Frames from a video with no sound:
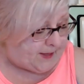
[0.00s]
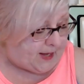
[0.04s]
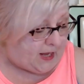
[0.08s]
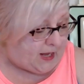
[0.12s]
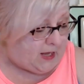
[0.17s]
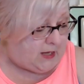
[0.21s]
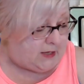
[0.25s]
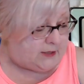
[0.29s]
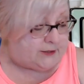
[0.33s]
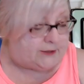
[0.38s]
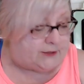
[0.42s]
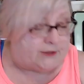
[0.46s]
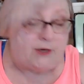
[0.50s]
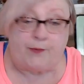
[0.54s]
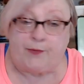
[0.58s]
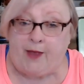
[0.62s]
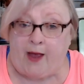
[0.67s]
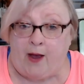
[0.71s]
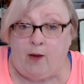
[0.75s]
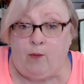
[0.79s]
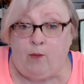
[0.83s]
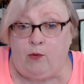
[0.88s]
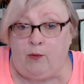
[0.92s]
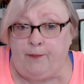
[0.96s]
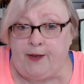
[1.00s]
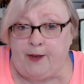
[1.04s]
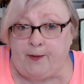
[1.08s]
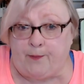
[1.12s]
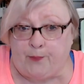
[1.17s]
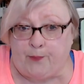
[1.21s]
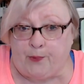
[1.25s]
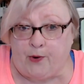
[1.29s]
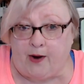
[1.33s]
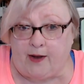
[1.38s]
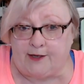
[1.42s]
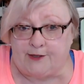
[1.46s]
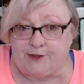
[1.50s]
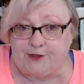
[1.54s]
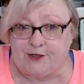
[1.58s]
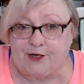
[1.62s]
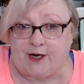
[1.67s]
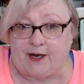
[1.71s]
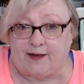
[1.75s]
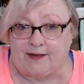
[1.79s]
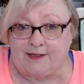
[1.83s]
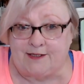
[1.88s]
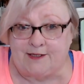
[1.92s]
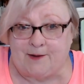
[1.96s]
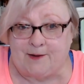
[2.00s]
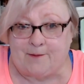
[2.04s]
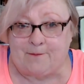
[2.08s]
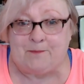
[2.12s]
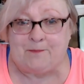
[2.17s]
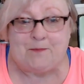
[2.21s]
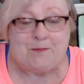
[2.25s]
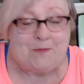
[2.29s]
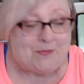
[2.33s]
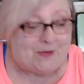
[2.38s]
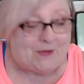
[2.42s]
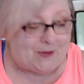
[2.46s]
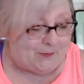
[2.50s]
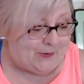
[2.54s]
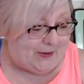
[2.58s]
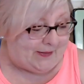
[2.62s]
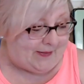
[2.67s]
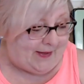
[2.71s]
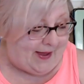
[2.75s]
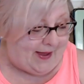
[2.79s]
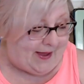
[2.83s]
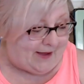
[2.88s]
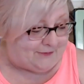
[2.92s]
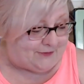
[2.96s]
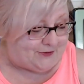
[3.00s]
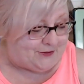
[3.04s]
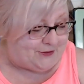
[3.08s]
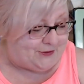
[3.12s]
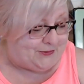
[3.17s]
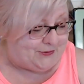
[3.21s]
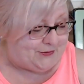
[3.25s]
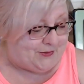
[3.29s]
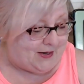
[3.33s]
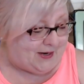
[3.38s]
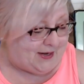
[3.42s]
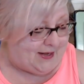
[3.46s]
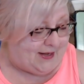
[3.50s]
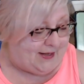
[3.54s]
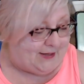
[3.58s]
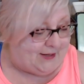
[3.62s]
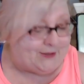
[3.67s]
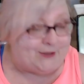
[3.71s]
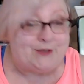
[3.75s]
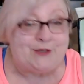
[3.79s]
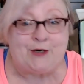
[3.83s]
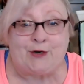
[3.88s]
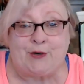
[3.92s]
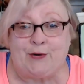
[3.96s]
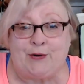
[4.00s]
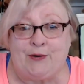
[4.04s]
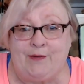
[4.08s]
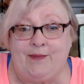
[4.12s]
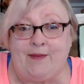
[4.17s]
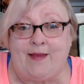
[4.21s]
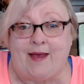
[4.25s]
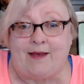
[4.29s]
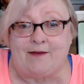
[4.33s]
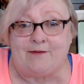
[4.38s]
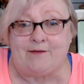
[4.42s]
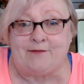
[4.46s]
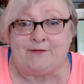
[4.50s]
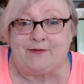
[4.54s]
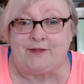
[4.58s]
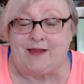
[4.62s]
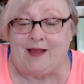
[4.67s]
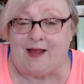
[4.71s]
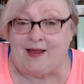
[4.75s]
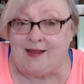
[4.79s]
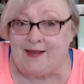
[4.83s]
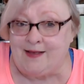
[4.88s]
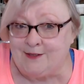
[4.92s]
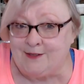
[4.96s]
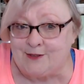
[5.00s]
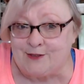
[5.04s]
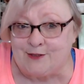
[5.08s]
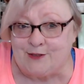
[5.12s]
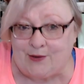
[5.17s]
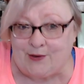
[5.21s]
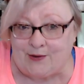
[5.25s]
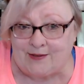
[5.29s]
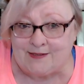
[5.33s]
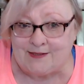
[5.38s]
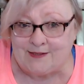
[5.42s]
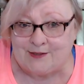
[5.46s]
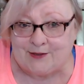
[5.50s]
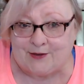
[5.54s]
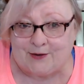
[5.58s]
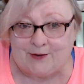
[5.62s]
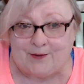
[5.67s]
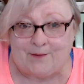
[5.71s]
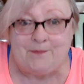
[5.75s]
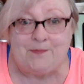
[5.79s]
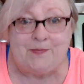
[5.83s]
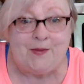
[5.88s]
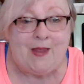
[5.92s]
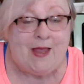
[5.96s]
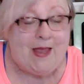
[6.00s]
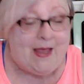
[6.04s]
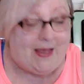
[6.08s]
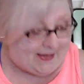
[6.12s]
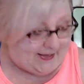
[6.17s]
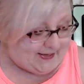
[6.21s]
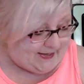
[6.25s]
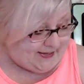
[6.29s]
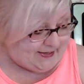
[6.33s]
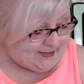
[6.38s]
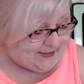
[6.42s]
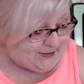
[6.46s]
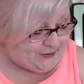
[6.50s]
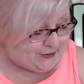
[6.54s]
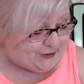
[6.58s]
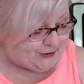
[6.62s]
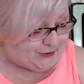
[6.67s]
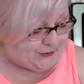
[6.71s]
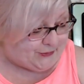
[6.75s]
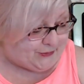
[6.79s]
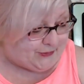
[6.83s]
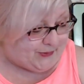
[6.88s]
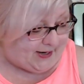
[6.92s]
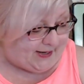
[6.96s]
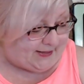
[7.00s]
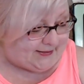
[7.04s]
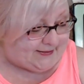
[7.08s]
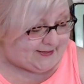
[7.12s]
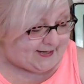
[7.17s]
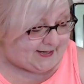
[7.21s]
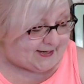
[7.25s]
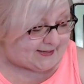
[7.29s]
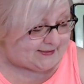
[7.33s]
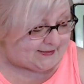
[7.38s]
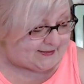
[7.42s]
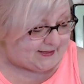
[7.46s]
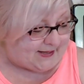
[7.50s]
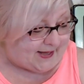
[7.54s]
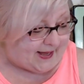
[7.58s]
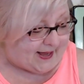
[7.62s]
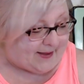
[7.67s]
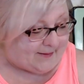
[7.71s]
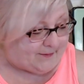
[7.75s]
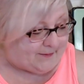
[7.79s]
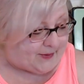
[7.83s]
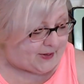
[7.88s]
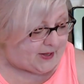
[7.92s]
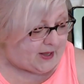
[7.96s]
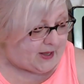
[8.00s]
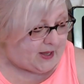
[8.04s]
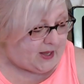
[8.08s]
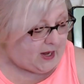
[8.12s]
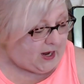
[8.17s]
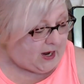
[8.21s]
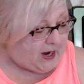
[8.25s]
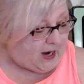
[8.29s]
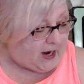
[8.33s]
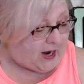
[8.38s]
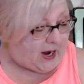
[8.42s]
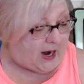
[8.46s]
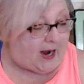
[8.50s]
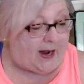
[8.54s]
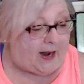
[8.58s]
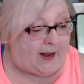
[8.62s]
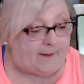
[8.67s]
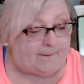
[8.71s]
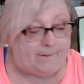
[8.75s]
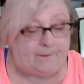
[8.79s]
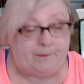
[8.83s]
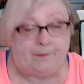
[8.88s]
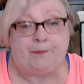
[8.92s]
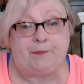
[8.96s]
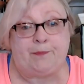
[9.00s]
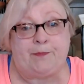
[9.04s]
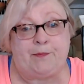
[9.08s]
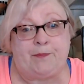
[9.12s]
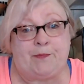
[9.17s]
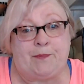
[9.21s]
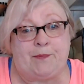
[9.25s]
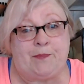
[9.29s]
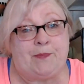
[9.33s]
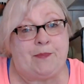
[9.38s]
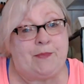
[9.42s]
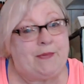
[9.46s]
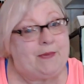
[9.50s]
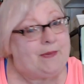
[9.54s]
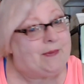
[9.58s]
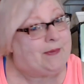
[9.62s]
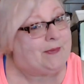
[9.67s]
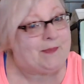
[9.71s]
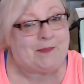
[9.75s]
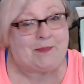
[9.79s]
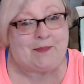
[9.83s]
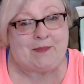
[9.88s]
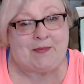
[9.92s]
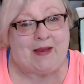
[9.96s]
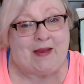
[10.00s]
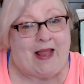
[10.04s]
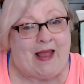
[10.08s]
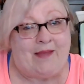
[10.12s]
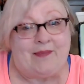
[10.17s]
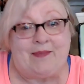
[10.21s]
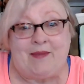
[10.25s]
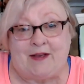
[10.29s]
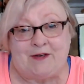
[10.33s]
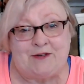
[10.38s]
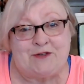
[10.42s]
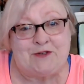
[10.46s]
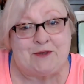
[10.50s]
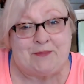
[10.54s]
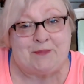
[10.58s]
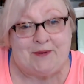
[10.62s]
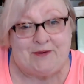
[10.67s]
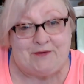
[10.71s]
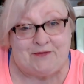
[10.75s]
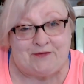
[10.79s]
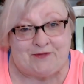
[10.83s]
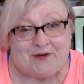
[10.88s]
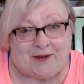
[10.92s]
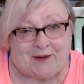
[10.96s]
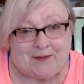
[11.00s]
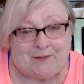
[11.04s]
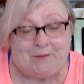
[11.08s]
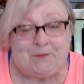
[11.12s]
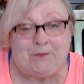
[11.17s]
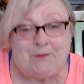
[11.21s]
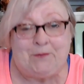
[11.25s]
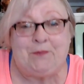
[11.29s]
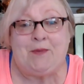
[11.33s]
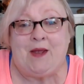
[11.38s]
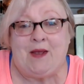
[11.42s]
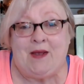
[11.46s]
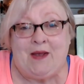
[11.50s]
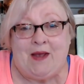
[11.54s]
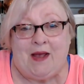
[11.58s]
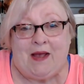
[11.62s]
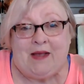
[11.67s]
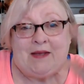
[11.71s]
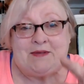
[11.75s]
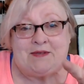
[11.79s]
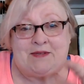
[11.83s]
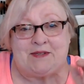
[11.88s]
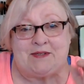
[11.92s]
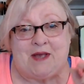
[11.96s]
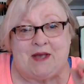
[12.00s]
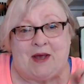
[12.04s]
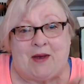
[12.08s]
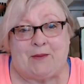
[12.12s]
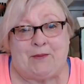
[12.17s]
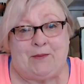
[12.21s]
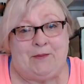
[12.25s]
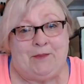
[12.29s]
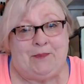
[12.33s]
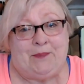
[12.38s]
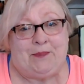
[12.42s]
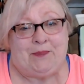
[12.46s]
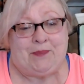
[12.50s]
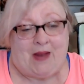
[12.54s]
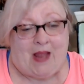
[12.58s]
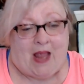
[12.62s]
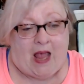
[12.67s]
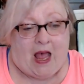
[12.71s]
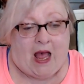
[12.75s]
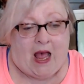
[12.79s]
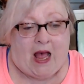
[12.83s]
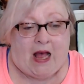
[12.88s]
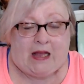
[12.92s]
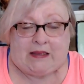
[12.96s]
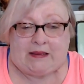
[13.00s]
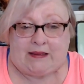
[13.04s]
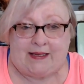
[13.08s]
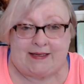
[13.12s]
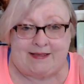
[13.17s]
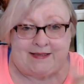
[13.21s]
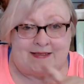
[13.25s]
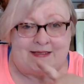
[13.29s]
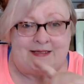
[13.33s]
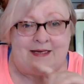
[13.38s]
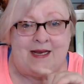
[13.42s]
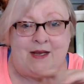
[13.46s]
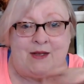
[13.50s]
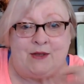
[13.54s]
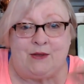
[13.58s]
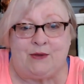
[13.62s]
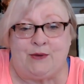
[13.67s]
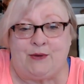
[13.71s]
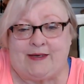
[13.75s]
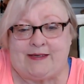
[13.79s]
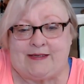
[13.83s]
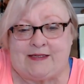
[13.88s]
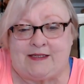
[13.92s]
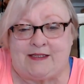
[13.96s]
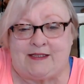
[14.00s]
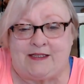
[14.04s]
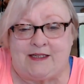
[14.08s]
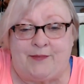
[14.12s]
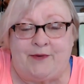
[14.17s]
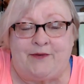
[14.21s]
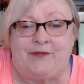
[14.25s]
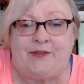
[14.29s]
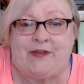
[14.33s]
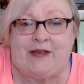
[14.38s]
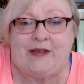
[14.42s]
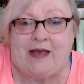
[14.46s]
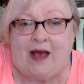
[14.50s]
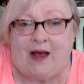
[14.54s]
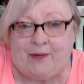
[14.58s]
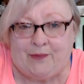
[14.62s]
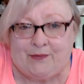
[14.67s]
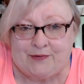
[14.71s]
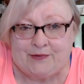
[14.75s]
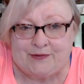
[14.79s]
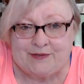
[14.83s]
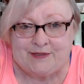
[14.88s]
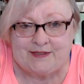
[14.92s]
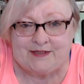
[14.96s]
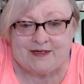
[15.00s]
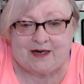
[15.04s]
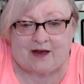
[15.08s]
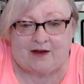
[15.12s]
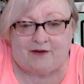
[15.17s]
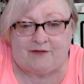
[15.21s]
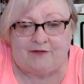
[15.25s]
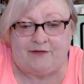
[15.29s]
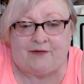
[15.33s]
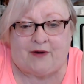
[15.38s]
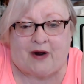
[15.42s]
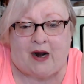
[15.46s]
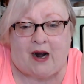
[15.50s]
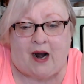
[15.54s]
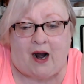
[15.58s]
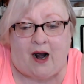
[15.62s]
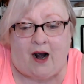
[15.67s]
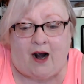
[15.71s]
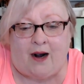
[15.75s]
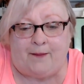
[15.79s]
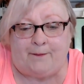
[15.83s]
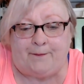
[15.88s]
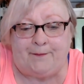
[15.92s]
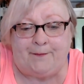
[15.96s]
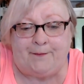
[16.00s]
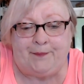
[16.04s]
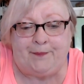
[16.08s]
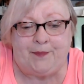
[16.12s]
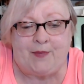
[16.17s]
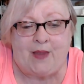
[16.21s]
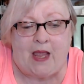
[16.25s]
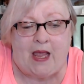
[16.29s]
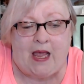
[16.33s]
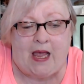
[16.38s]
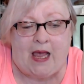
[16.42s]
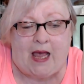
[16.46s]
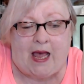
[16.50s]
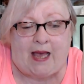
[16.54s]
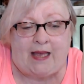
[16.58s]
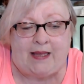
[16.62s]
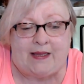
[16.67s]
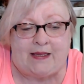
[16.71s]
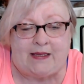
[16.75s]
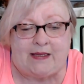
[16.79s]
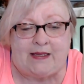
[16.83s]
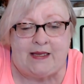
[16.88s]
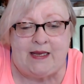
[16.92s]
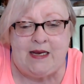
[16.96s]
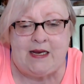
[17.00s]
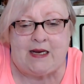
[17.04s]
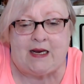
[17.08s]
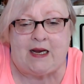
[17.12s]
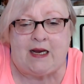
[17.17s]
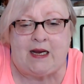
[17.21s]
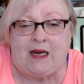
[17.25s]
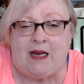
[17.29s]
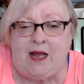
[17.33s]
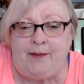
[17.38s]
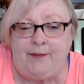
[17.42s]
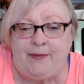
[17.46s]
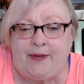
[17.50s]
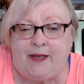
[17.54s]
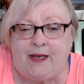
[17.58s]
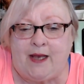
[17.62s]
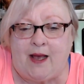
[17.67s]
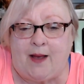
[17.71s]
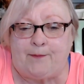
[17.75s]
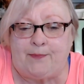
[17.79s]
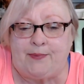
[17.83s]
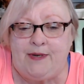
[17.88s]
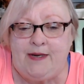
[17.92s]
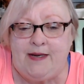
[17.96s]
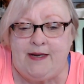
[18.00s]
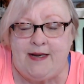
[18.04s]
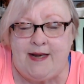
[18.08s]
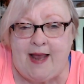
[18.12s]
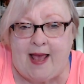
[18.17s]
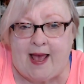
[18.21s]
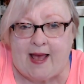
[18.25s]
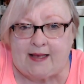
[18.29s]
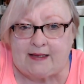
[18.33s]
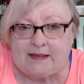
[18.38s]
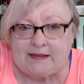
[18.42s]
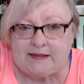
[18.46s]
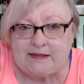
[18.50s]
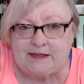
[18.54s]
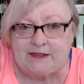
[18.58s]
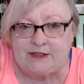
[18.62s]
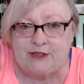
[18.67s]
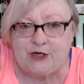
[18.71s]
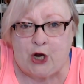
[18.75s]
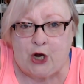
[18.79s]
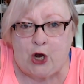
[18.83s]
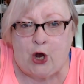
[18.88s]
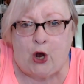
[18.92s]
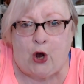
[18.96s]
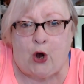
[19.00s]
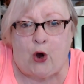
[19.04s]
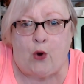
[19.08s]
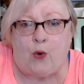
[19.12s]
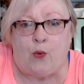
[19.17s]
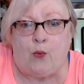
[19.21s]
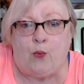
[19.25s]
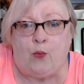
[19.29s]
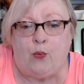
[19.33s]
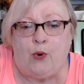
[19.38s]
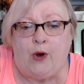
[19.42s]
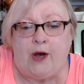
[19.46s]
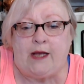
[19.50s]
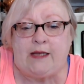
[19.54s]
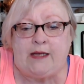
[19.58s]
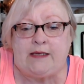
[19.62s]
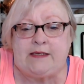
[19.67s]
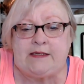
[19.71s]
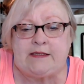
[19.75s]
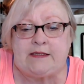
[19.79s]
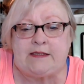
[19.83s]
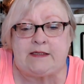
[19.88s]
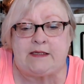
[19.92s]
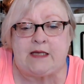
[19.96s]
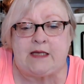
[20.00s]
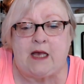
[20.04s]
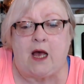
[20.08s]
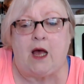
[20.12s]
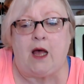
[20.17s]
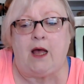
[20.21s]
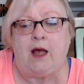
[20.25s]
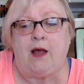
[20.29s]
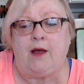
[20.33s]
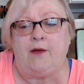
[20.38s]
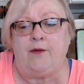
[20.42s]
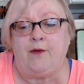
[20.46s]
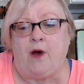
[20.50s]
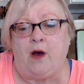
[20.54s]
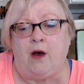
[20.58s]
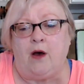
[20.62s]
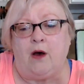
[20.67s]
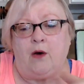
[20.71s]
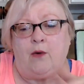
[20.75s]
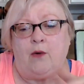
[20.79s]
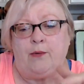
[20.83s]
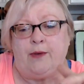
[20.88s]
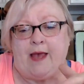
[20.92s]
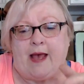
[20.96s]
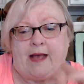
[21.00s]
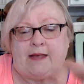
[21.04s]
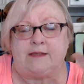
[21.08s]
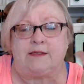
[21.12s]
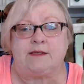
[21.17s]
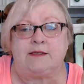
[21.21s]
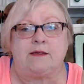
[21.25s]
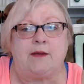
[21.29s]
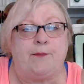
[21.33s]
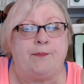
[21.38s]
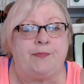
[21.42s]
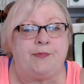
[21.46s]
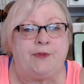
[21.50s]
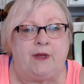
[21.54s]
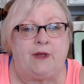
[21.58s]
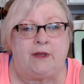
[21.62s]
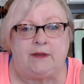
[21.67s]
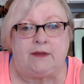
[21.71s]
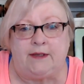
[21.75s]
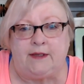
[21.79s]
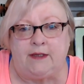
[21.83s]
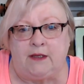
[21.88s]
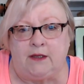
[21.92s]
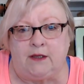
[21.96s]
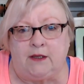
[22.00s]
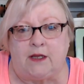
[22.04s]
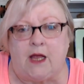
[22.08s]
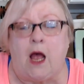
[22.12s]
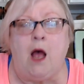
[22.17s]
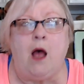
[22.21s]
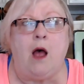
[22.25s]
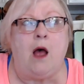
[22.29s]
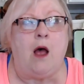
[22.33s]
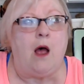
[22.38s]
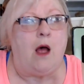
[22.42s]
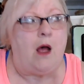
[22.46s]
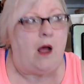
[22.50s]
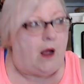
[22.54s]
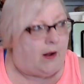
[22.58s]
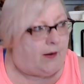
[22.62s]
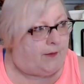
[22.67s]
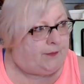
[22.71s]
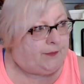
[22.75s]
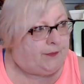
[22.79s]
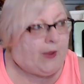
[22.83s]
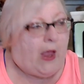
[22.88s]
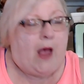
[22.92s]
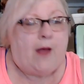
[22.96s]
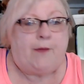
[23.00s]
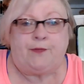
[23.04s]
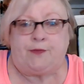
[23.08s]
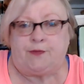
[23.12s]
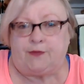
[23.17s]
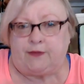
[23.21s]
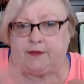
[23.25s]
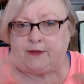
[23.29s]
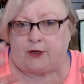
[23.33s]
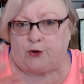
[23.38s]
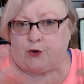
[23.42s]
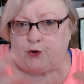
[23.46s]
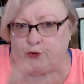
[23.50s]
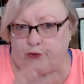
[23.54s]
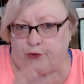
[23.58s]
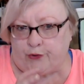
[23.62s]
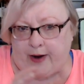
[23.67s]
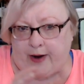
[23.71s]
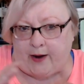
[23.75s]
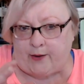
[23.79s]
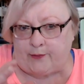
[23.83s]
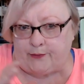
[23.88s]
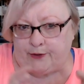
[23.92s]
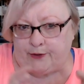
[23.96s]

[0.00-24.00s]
So that will be a project. We'll have to turn that flying saucer into a desk lamp. Um, ah, that should be fun. So let's take a look at some of the other stuff. Um, I think coming up next was, oh yes, the little, the crowded,